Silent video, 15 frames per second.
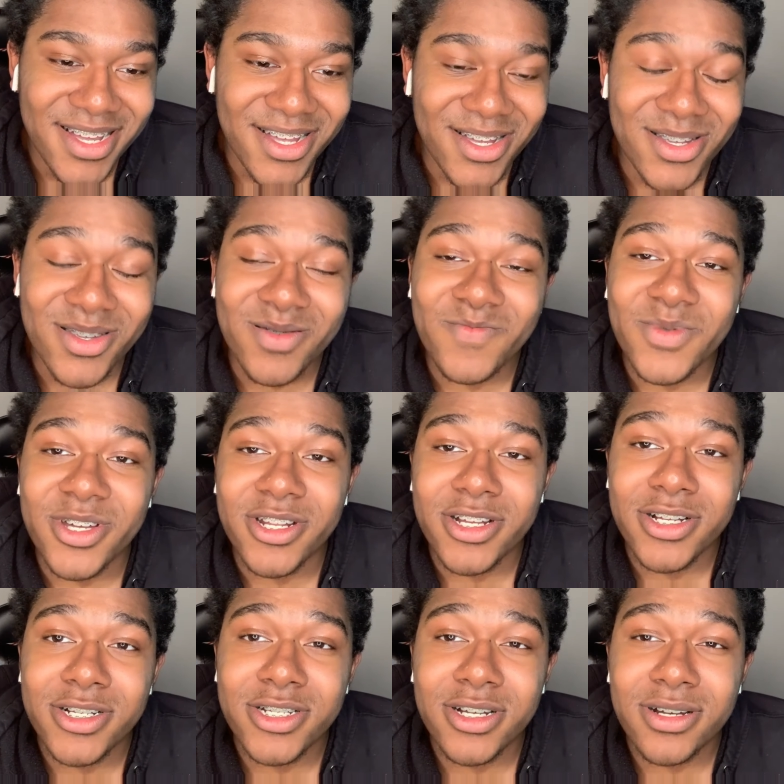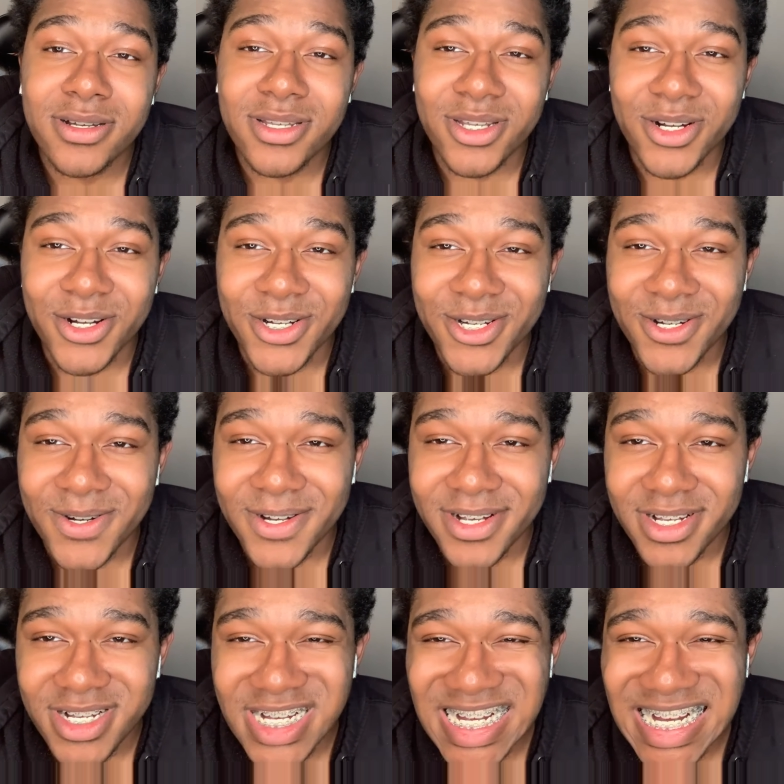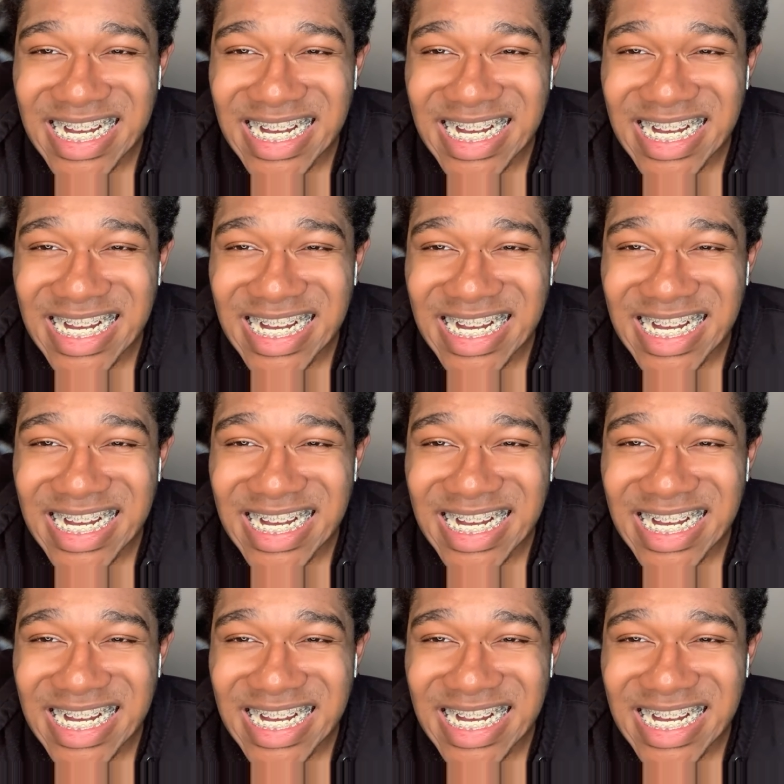because I'm getting jaw surgery.